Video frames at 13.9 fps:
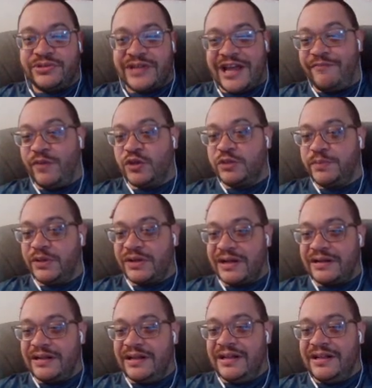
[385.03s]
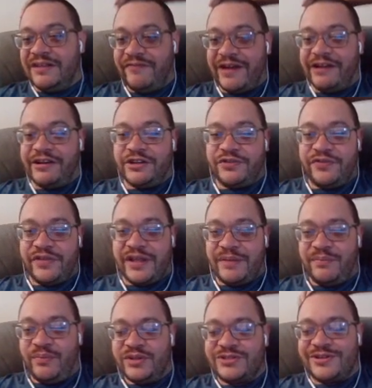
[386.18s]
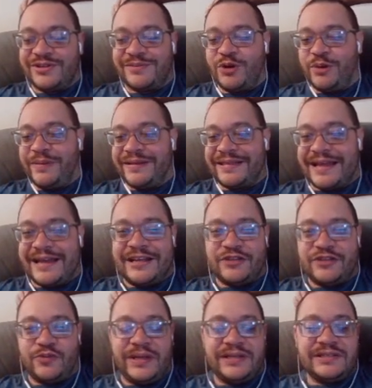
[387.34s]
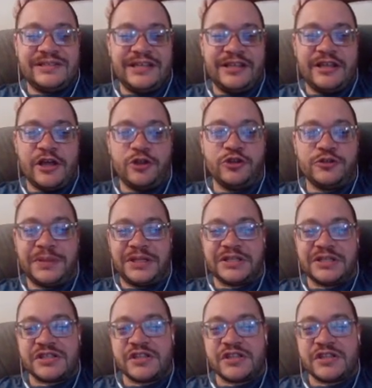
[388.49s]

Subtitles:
have multiple variants for them. We'll talk more about that as we see the others, but this is the